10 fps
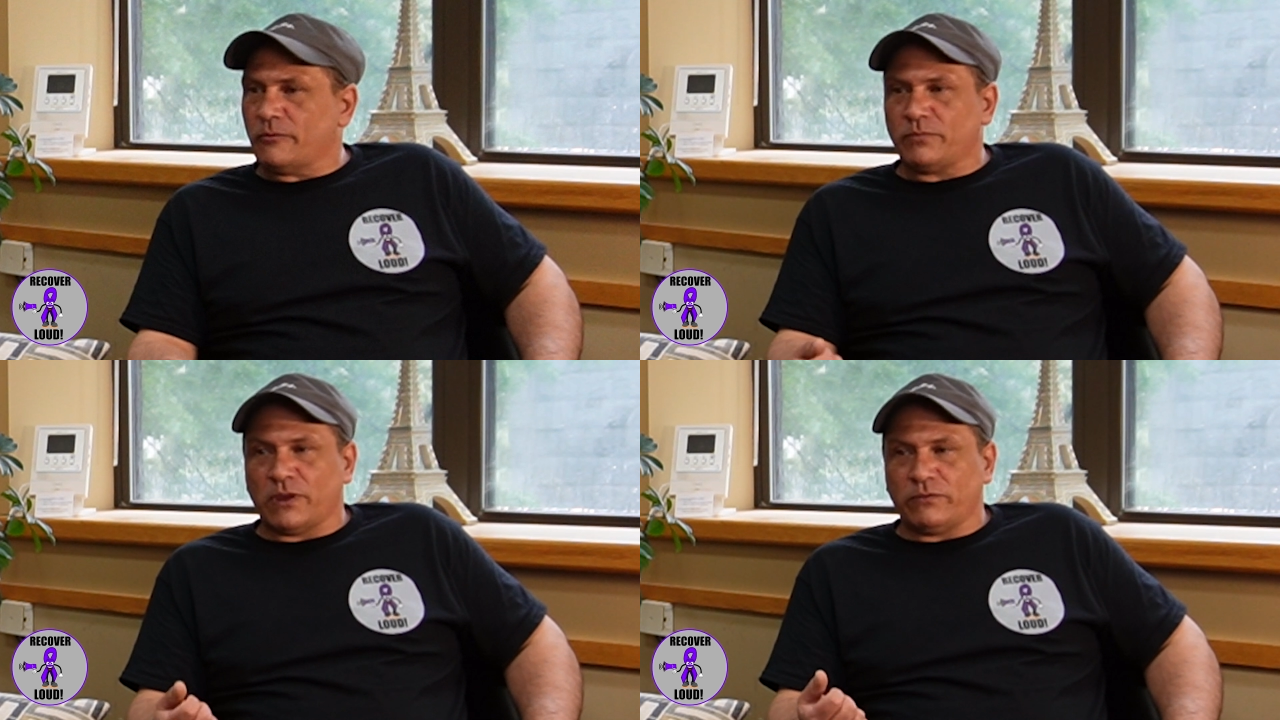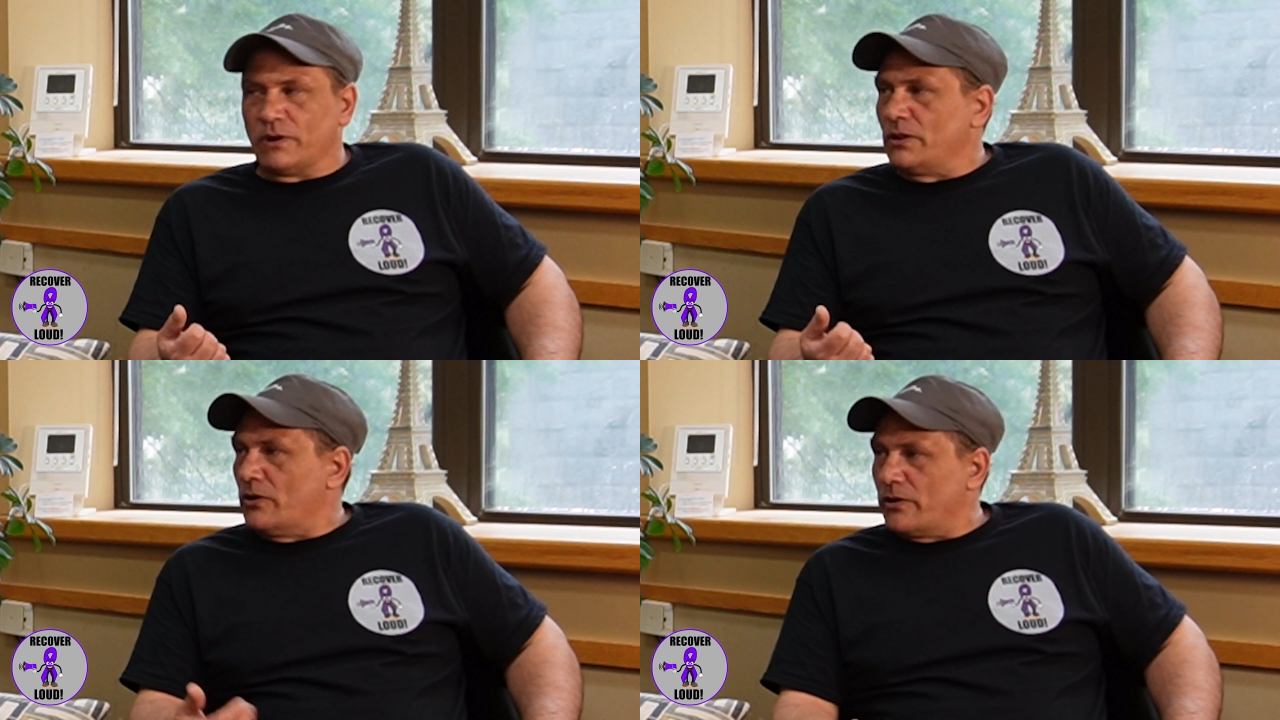They've
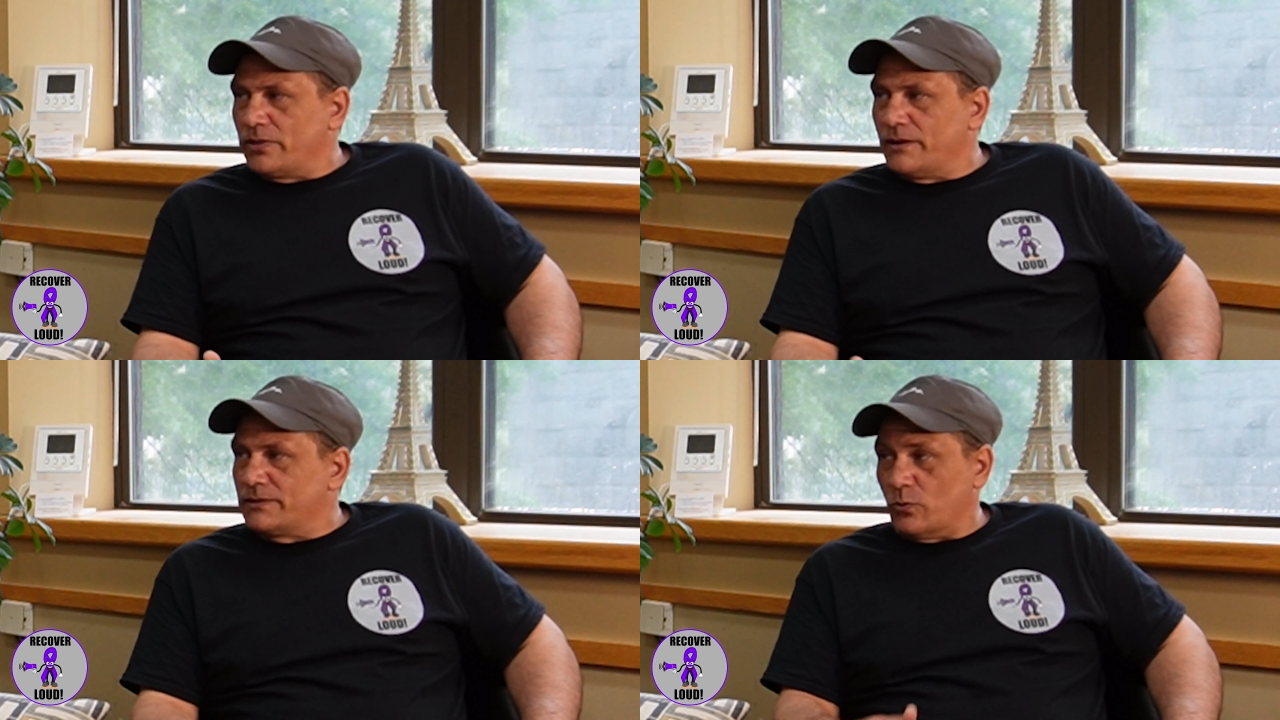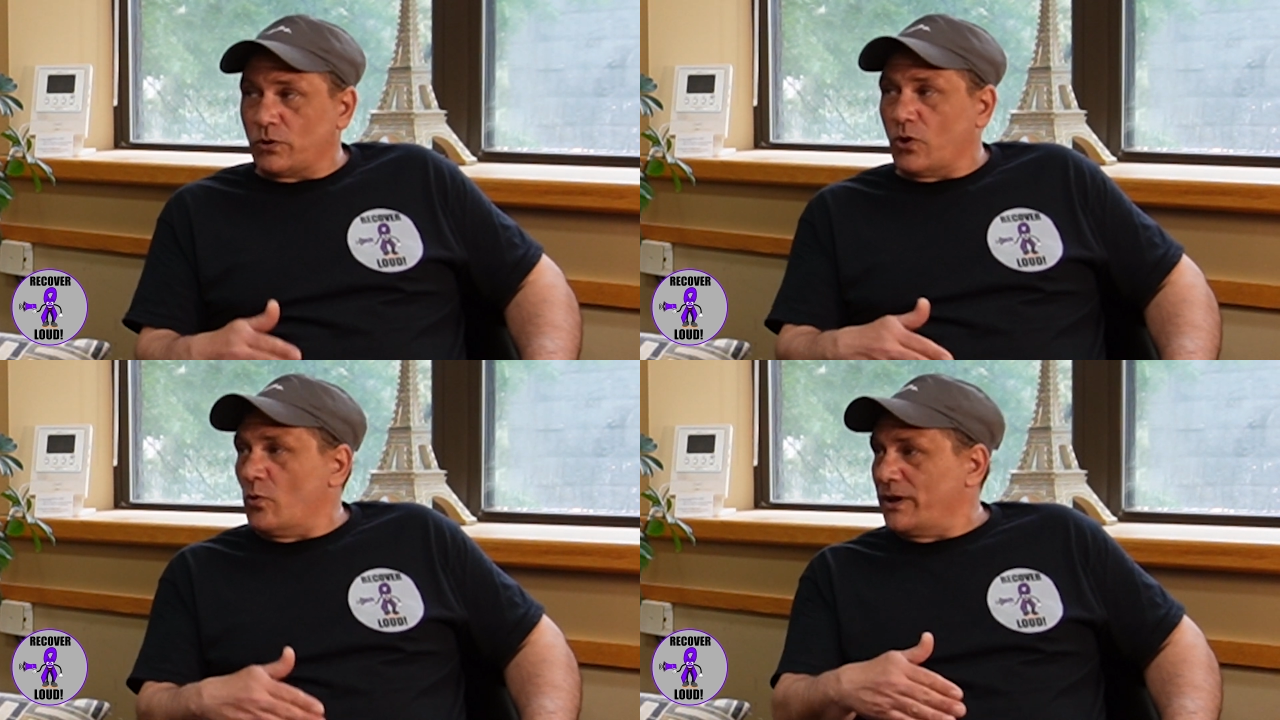done a lot of things that
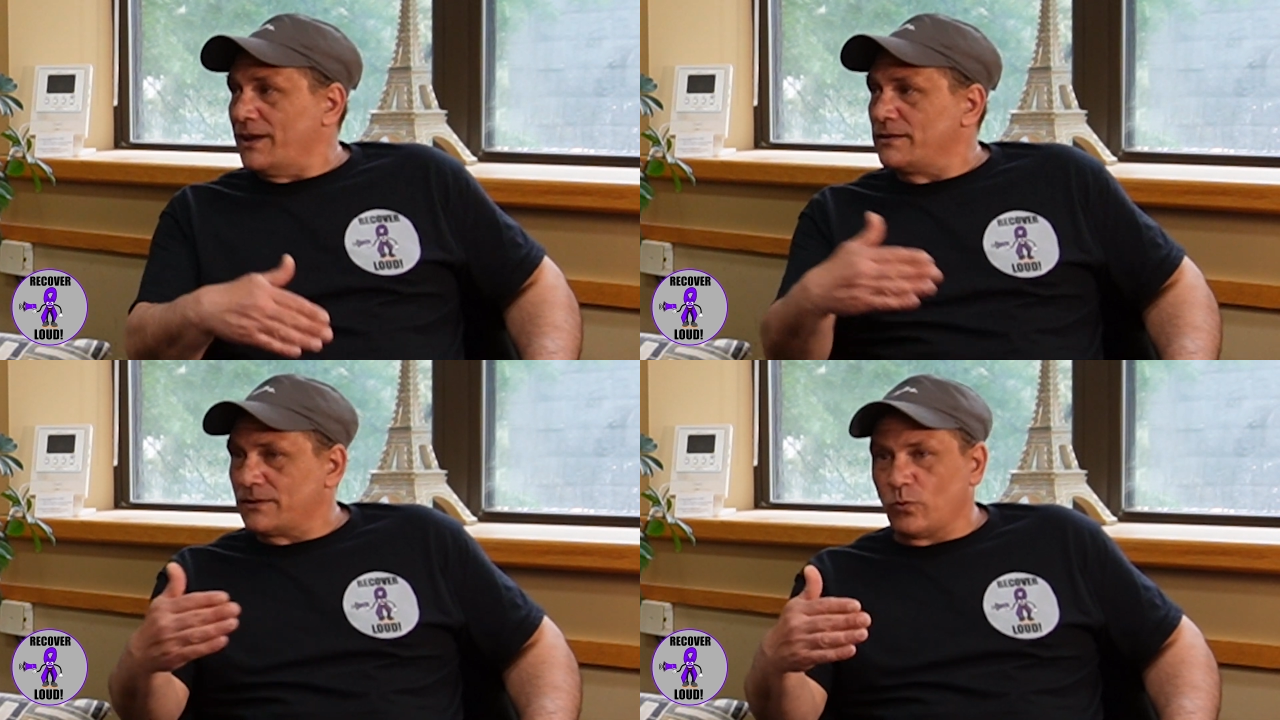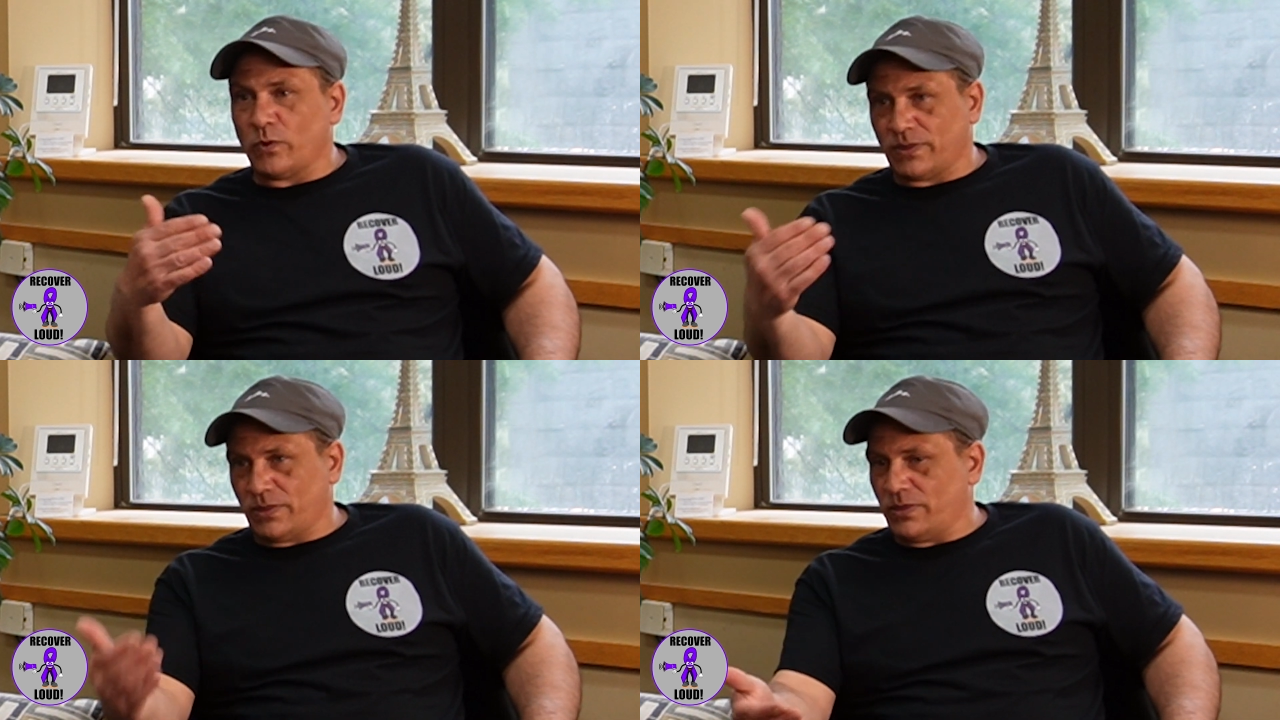would go against what